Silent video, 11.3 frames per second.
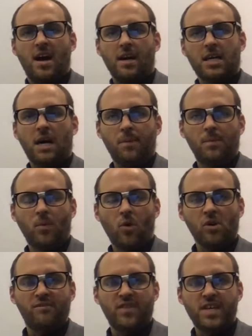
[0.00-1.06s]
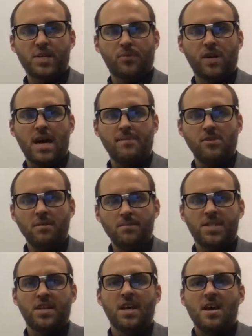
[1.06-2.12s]
a couple more of these
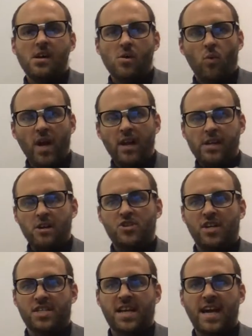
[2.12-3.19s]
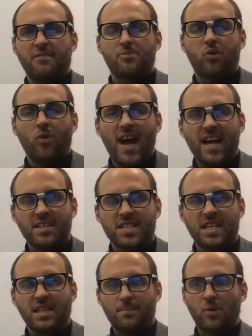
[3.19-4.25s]
problems where you're just kind of
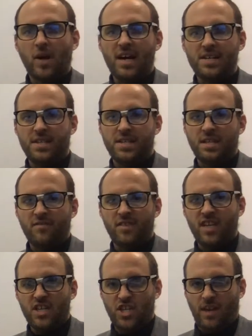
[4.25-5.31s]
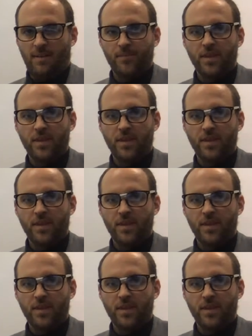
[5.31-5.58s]
practicing the process of division.